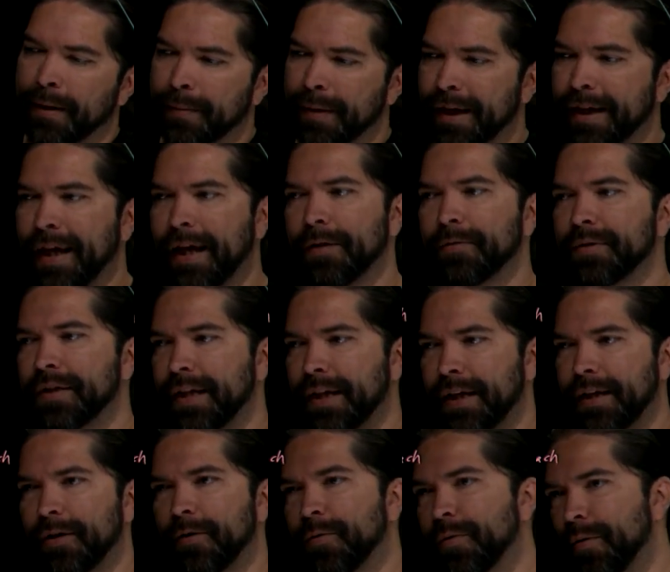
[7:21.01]

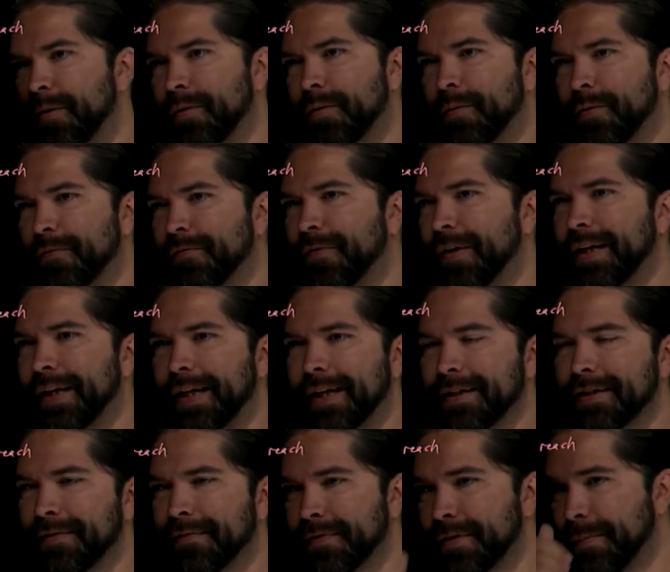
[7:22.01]
accounting or
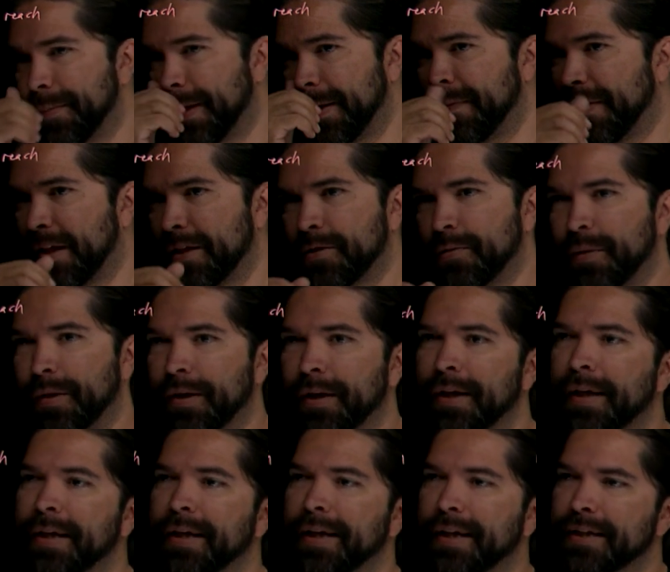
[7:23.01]
finance of something of that sort,
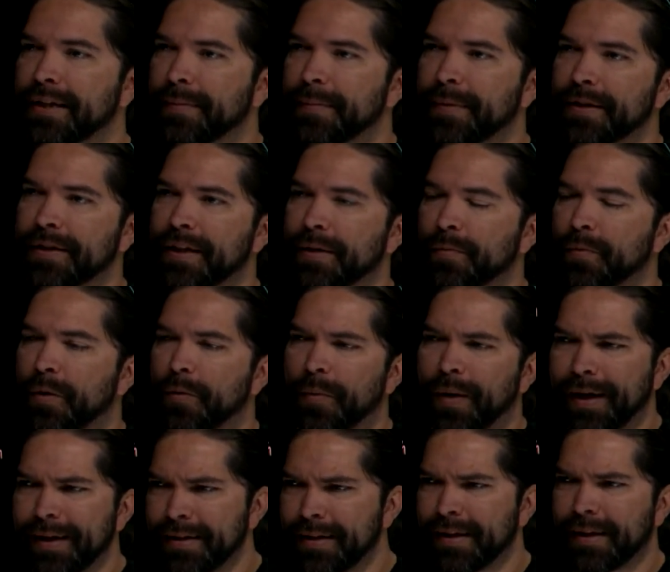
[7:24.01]
and somebody said, well,
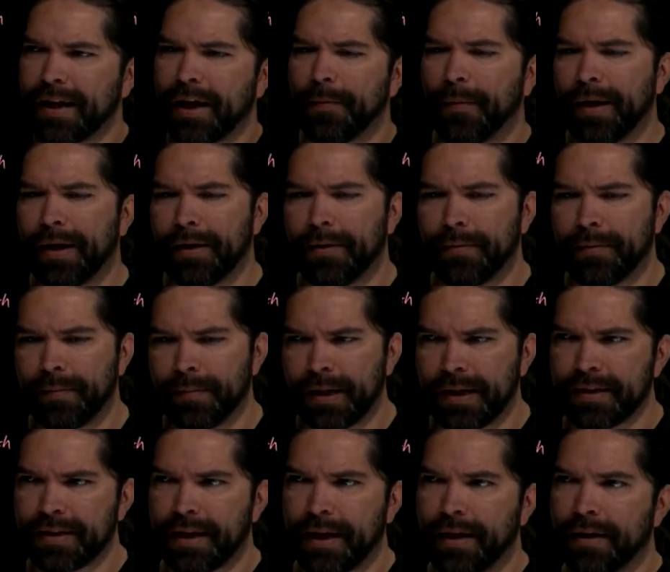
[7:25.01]
why is it that way? And
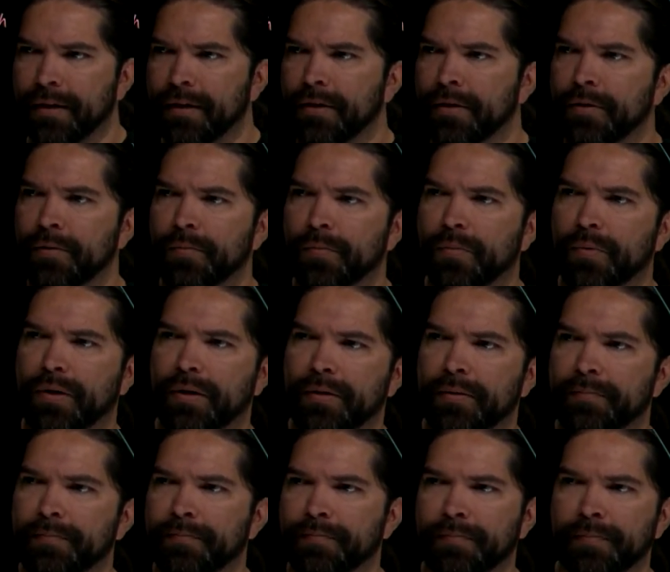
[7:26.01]
they say,
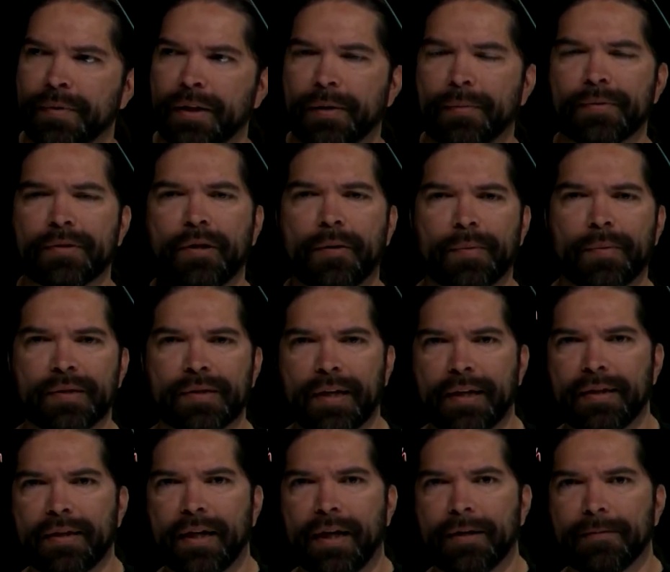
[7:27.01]
well, it was always
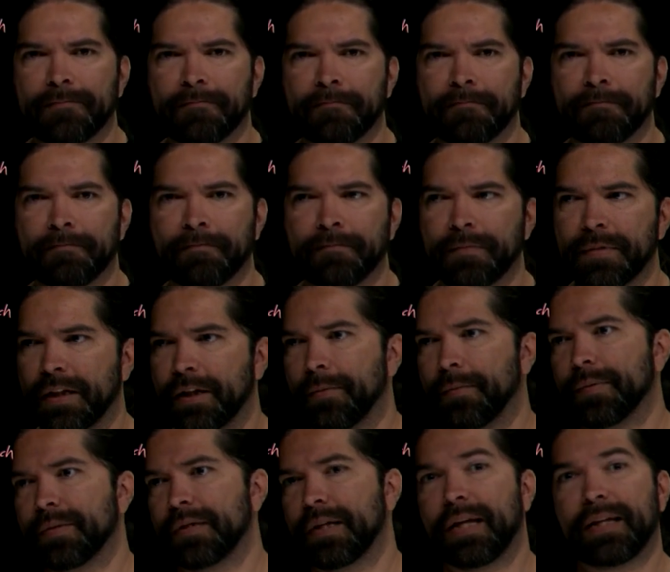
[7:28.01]
like that. It
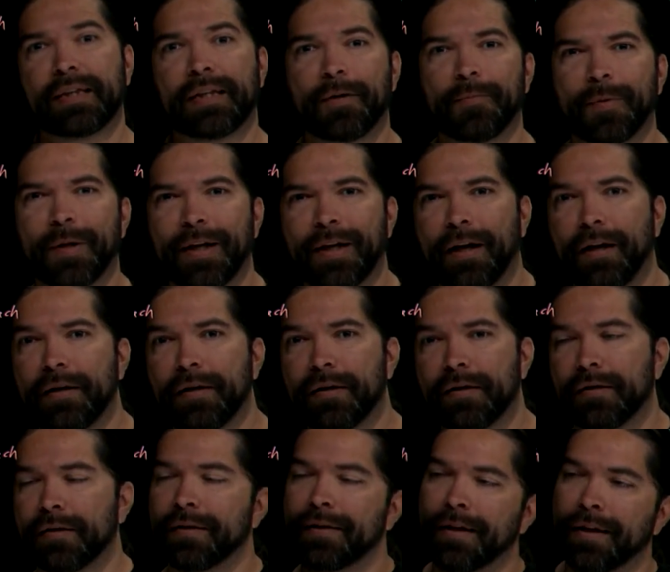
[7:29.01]
was like that when I got
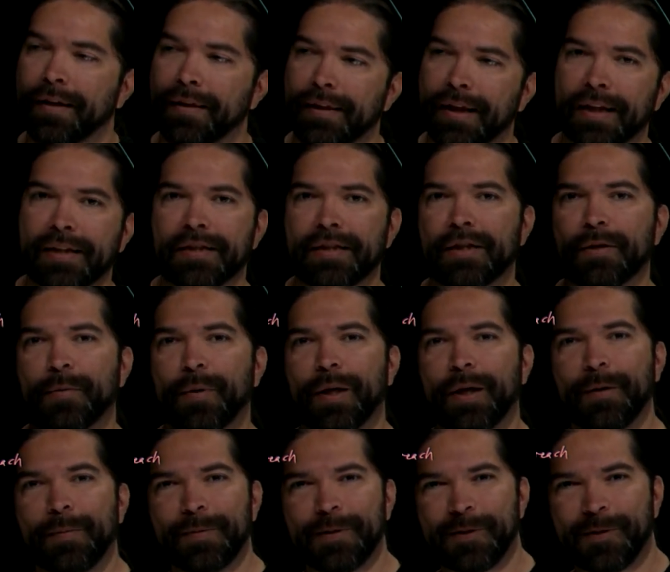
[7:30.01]
here. That's the way
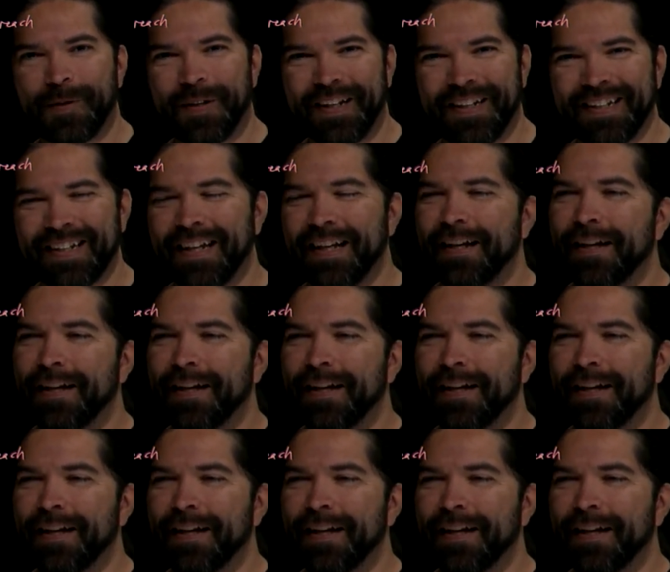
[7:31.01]
I was trained.